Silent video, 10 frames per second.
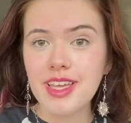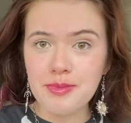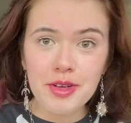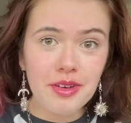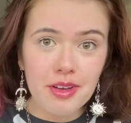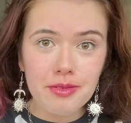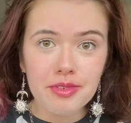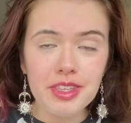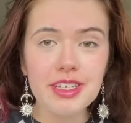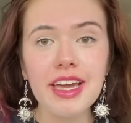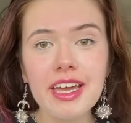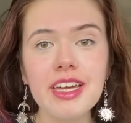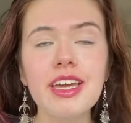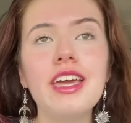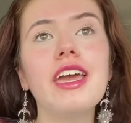I'm going home for the day
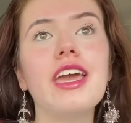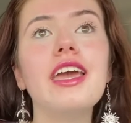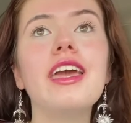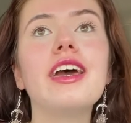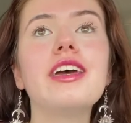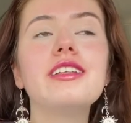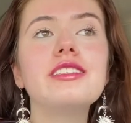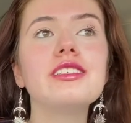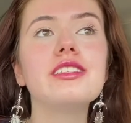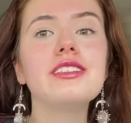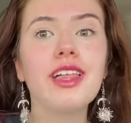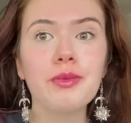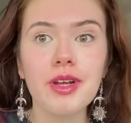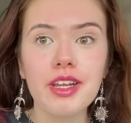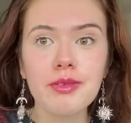and
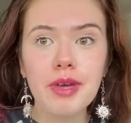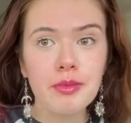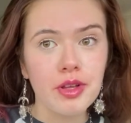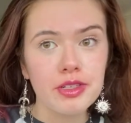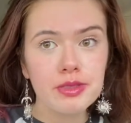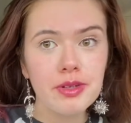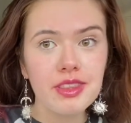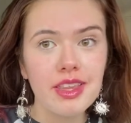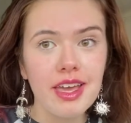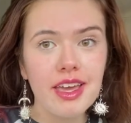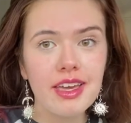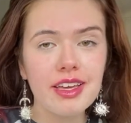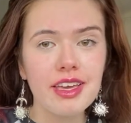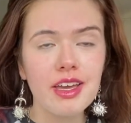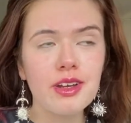celebrating my brother's birthday
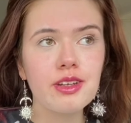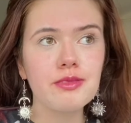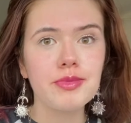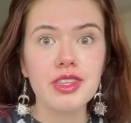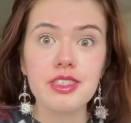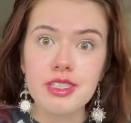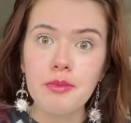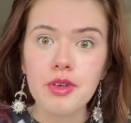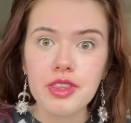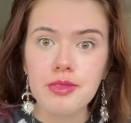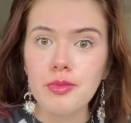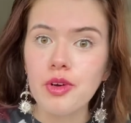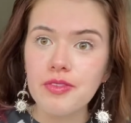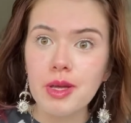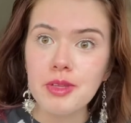again, but this time with
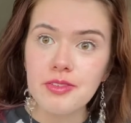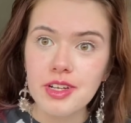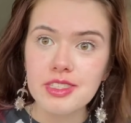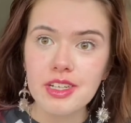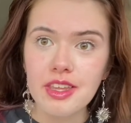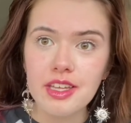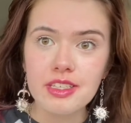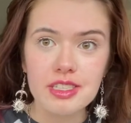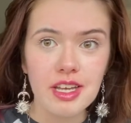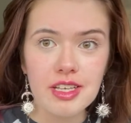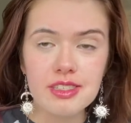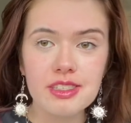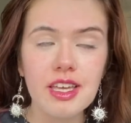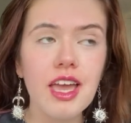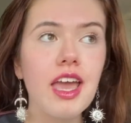more family, friends, and all that
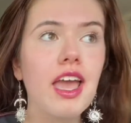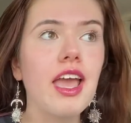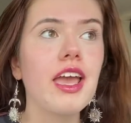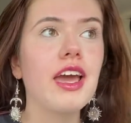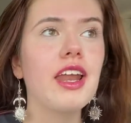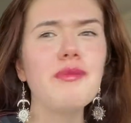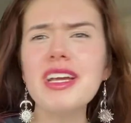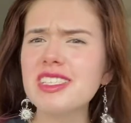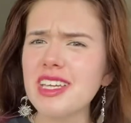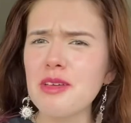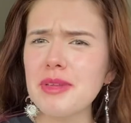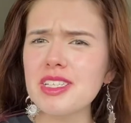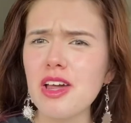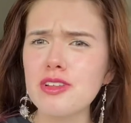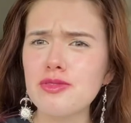jazz. And I'm actually getting
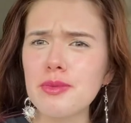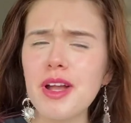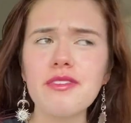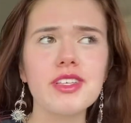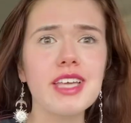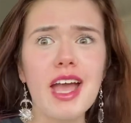McDonald's for breakfast.